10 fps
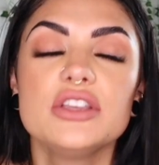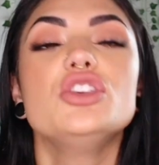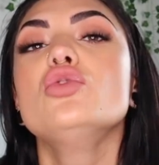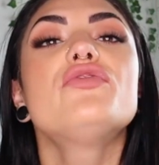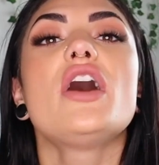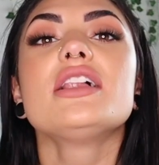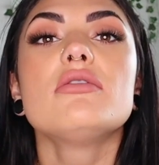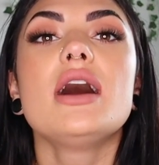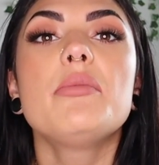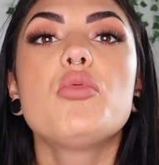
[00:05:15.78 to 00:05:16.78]
You
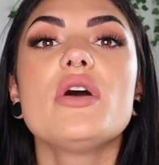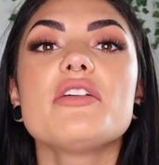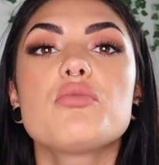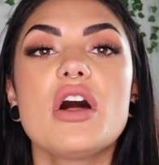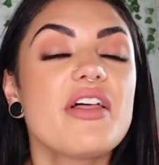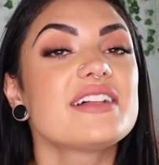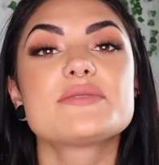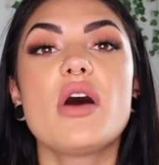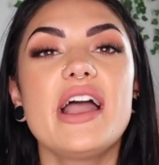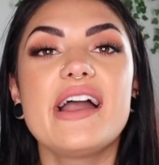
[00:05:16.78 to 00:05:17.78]
follow up with, well,
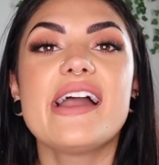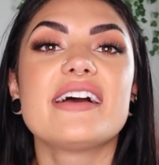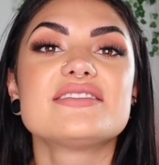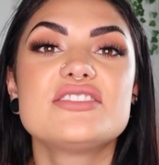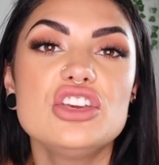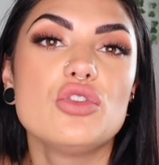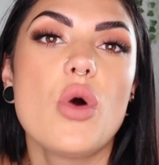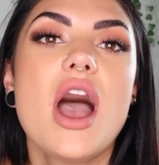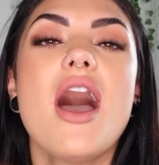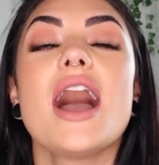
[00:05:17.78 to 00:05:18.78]
that's why I asked
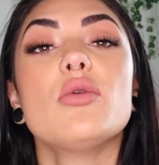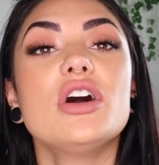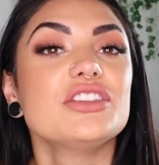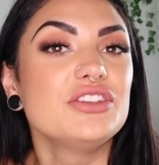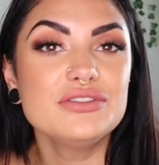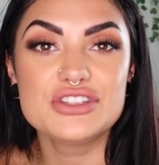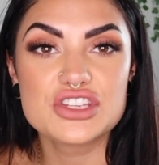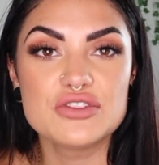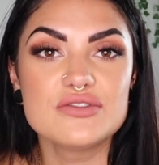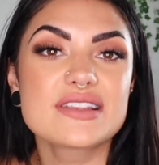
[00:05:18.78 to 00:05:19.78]
you. I want you to
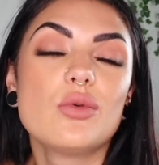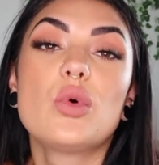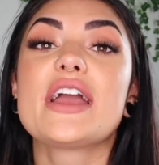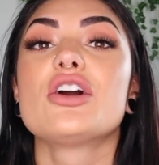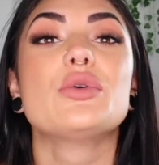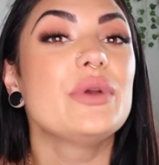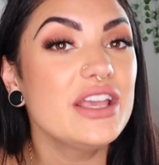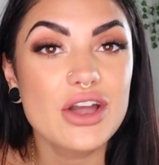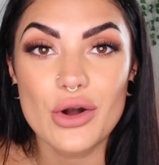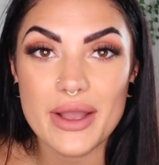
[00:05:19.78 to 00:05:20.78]
choose. Where are we
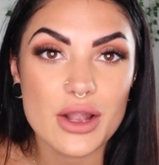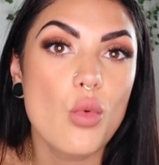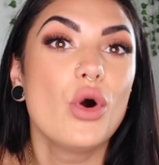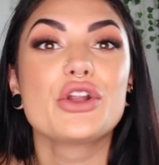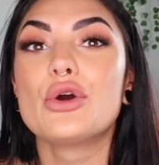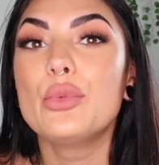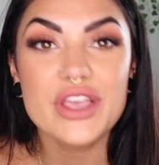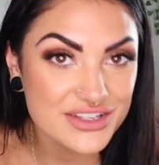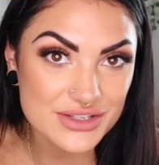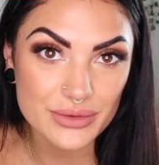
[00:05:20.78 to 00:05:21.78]
going? What are
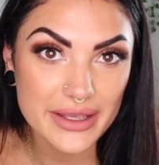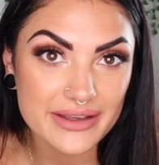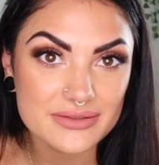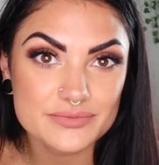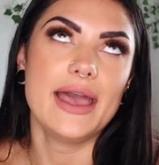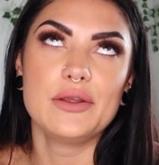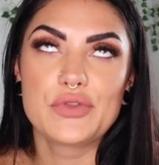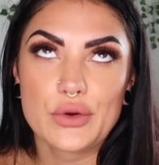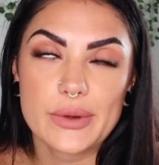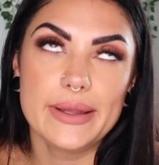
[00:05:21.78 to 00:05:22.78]
we doing? And if
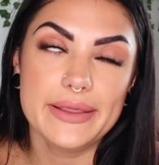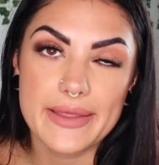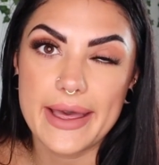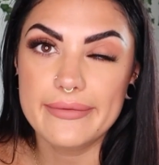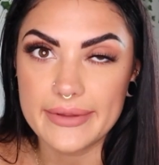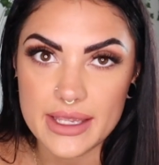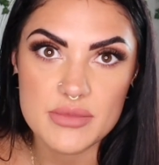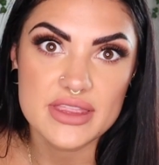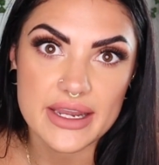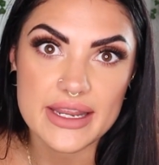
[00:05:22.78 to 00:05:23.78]
they're really that lame
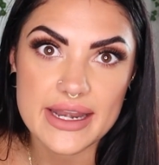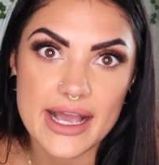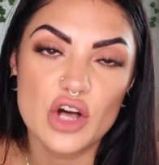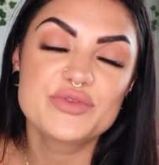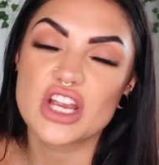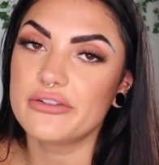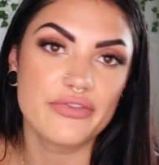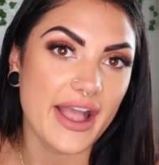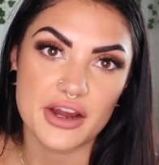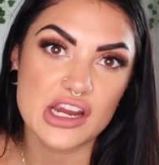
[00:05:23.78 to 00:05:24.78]
and they need help, start
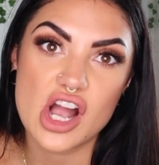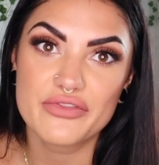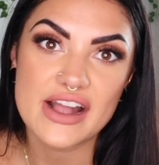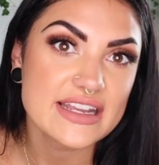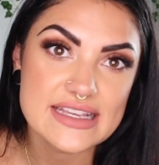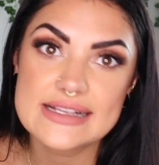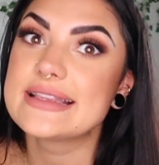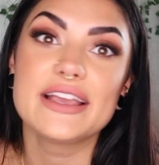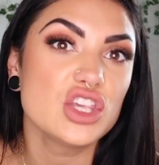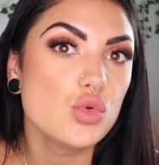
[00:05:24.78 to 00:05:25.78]
firing off ideas
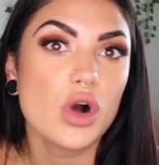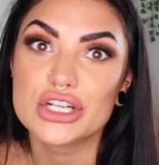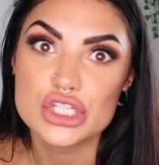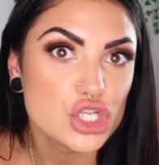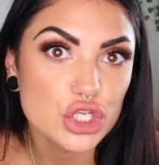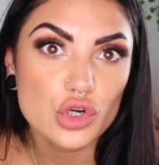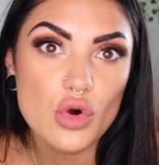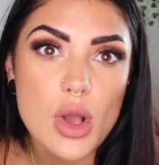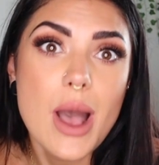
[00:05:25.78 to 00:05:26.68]
that you want to do.